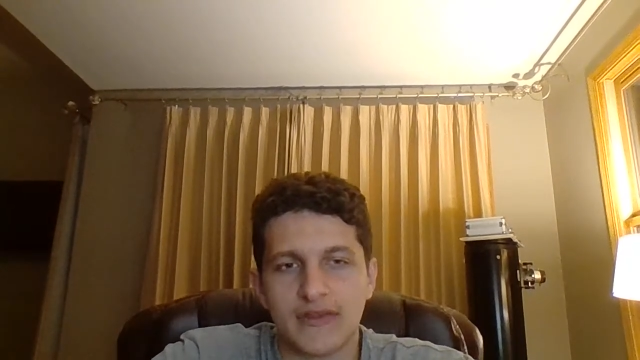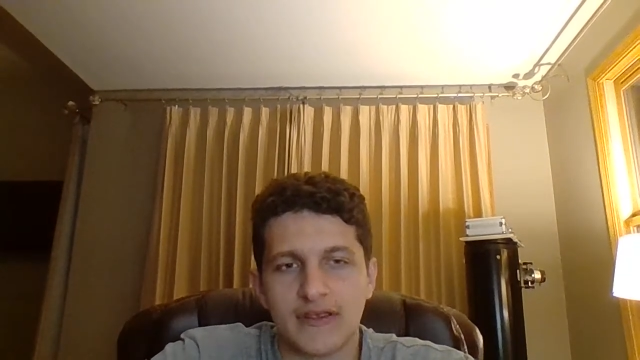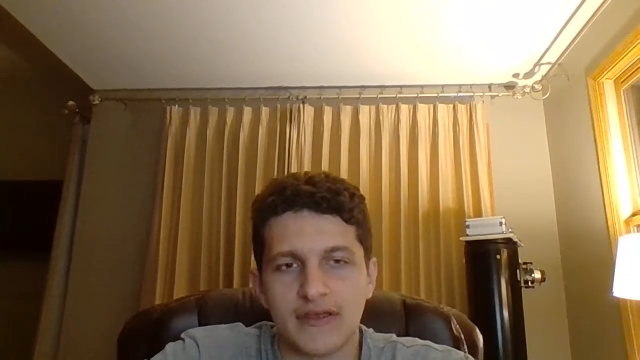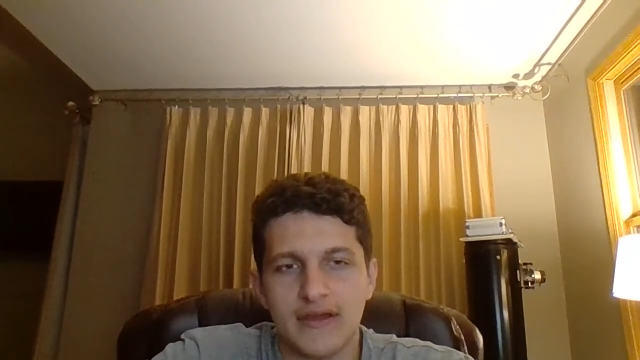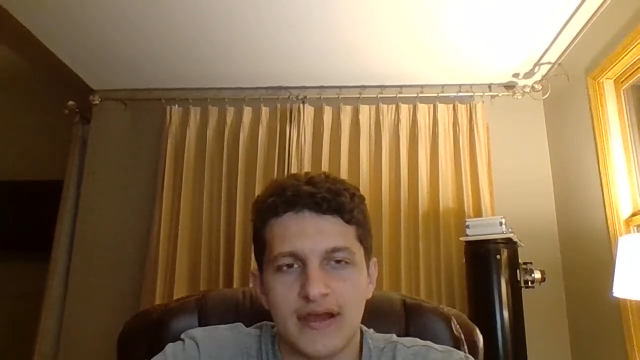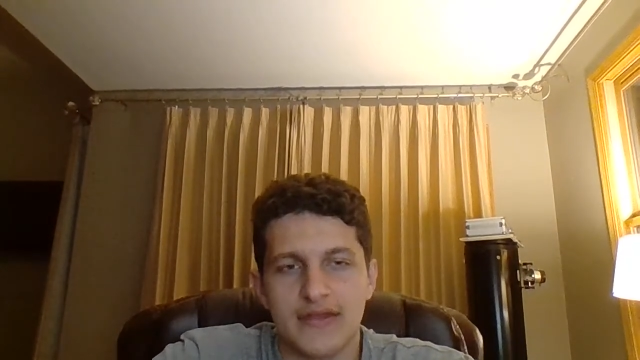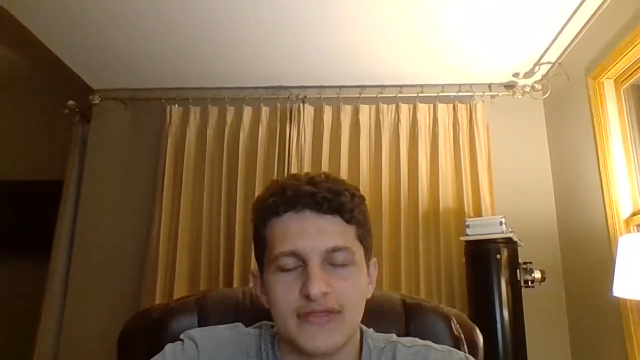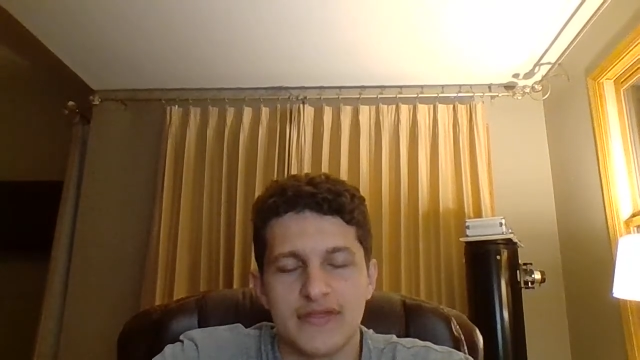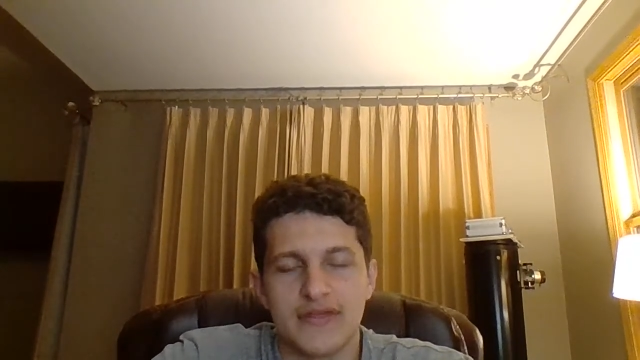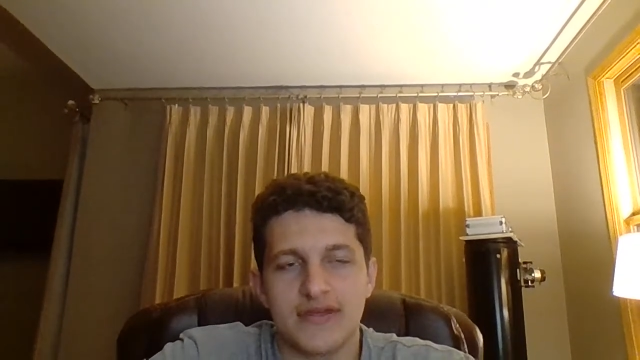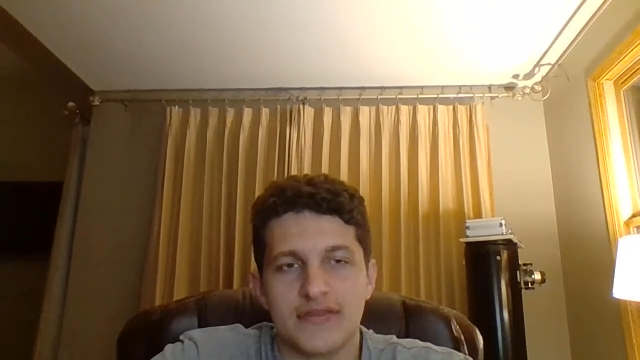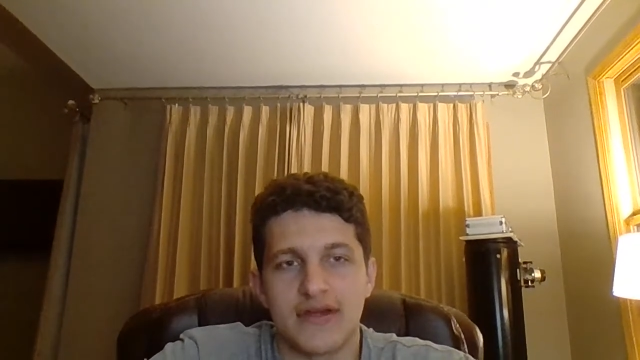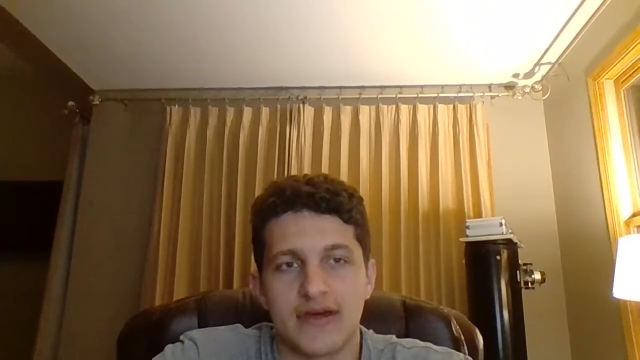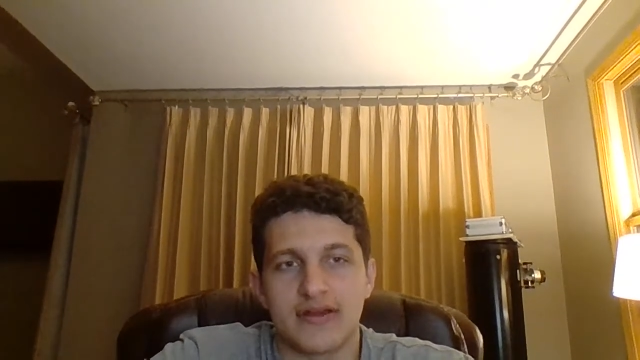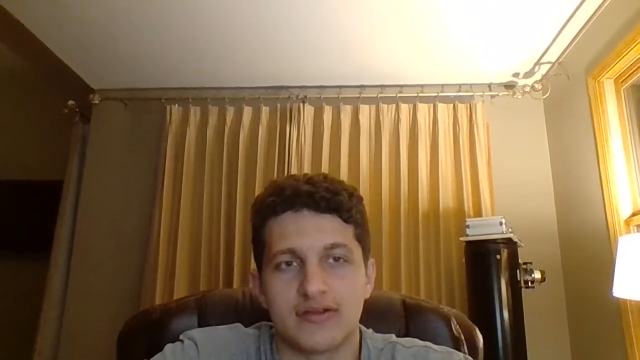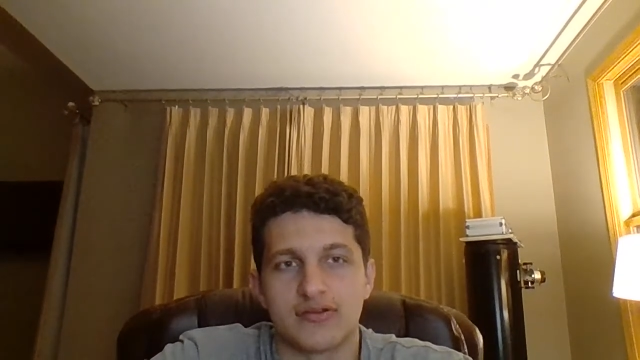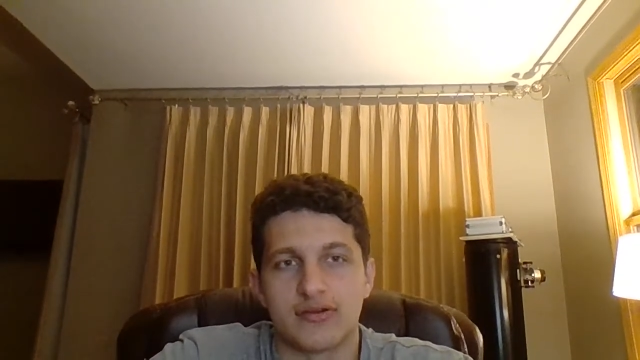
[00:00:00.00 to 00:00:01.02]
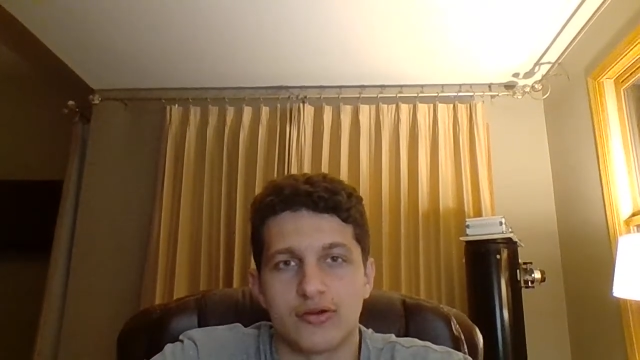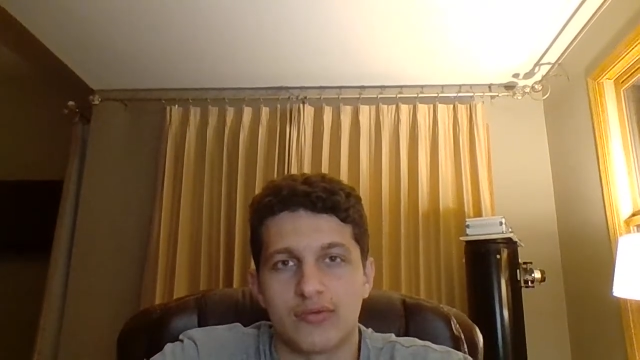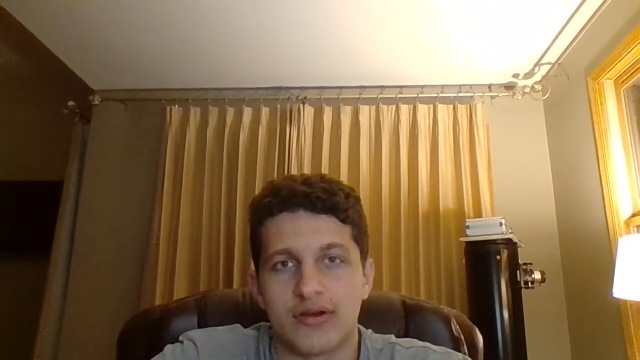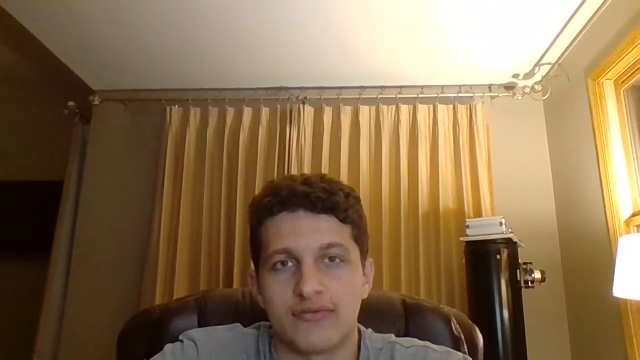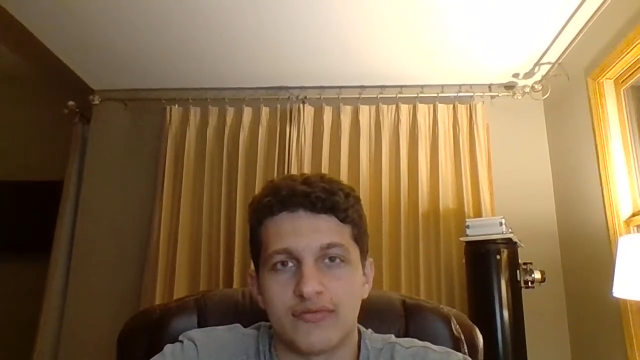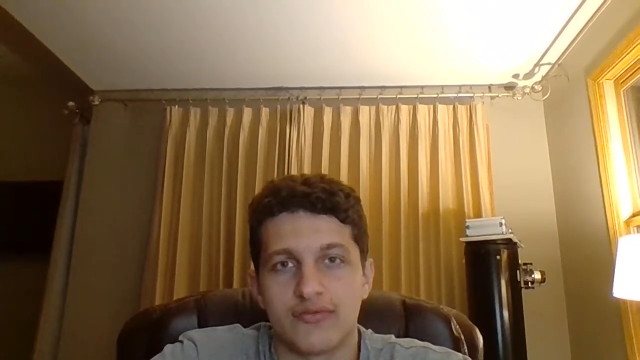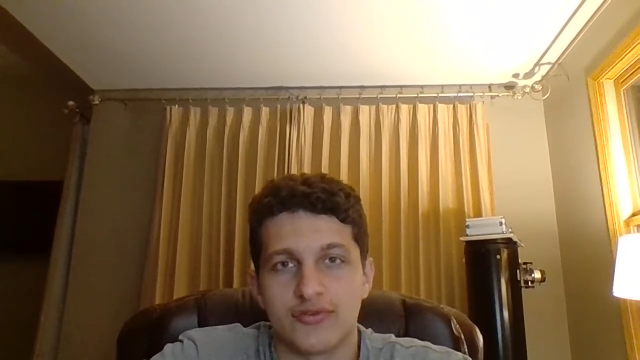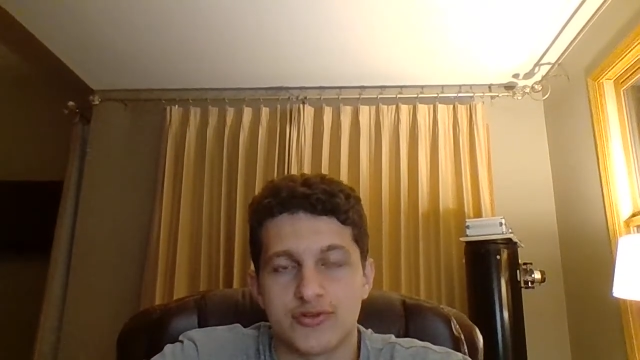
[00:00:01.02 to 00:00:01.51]
I think that assault
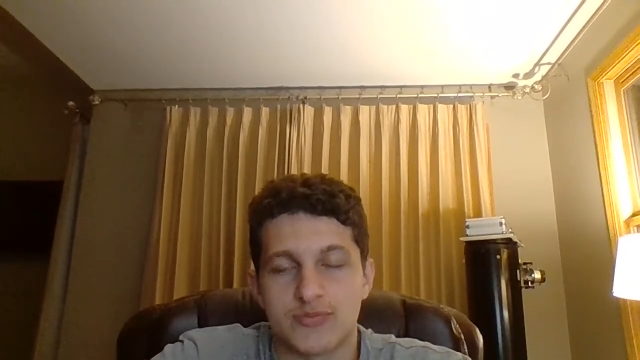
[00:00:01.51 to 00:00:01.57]
rifles